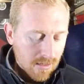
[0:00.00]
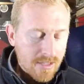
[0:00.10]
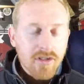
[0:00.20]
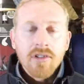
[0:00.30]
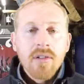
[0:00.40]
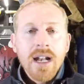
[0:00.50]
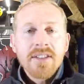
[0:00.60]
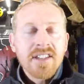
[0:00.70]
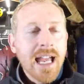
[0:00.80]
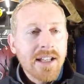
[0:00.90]
It's the
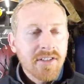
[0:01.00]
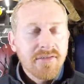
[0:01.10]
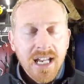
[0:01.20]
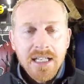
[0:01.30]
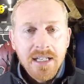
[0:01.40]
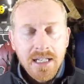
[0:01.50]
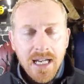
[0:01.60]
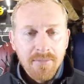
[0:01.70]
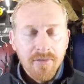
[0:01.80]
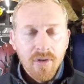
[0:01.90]
greatest Castlevania
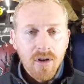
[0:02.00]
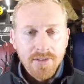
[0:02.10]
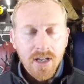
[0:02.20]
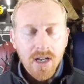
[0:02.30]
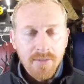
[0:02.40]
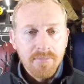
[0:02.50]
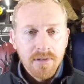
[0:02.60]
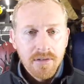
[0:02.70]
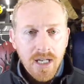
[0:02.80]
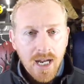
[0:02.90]
game of all time.
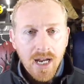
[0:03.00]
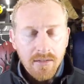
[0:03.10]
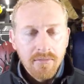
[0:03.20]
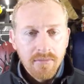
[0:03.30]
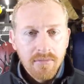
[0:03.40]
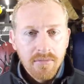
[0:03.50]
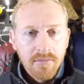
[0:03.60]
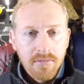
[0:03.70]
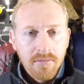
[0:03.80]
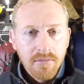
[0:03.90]
Yeah,
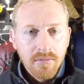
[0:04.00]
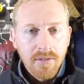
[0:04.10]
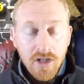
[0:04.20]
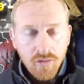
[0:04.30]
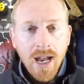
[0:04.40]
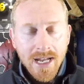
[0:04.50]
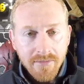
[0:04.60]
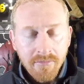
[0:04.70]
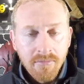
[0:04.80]
that's right.